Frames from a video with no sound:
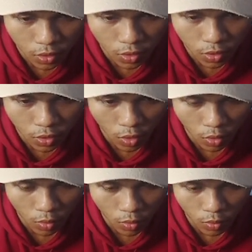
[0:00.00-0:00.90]
So
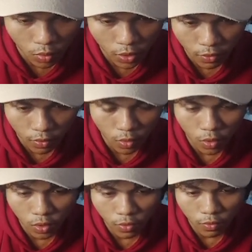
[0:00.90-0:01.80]
if
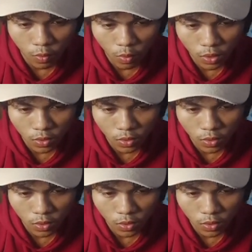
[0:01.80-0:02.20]
you want to